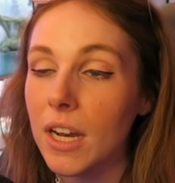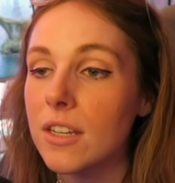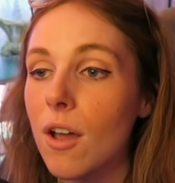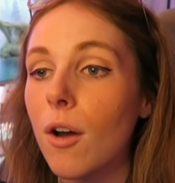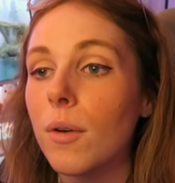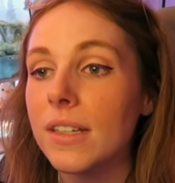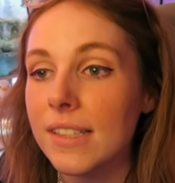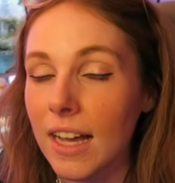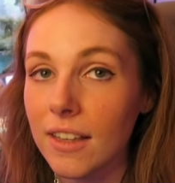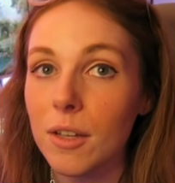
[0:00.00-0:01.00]
I know
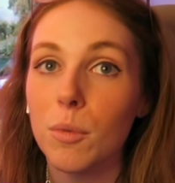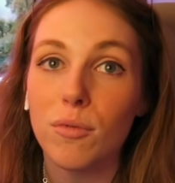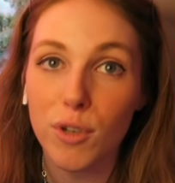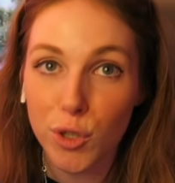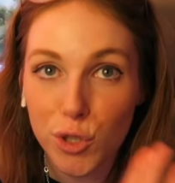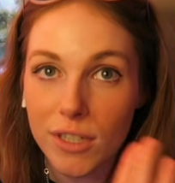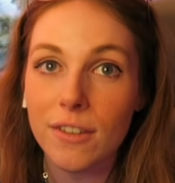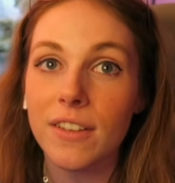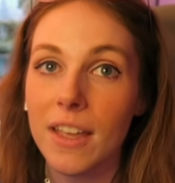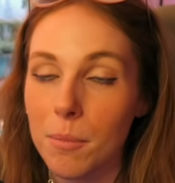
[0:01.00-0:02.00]
exactly what version
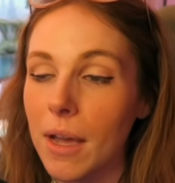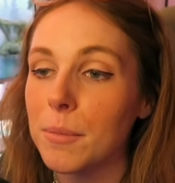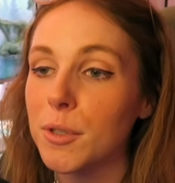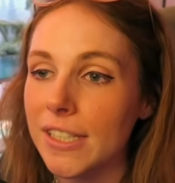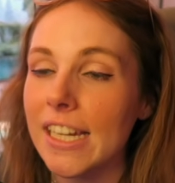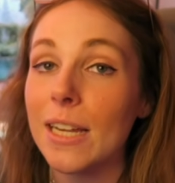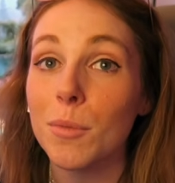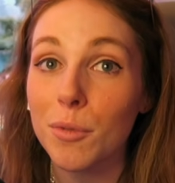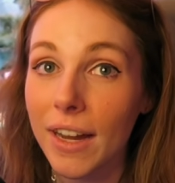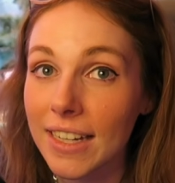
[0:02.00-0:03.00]
of him I'm creating,
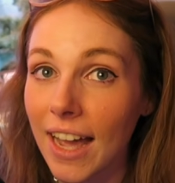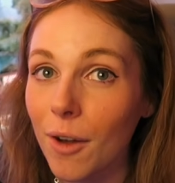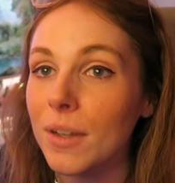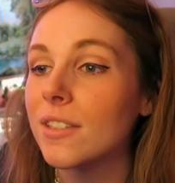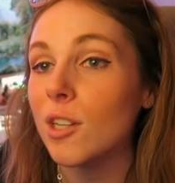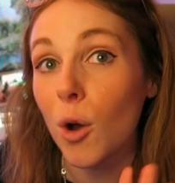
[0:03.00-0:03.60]
but right now it's an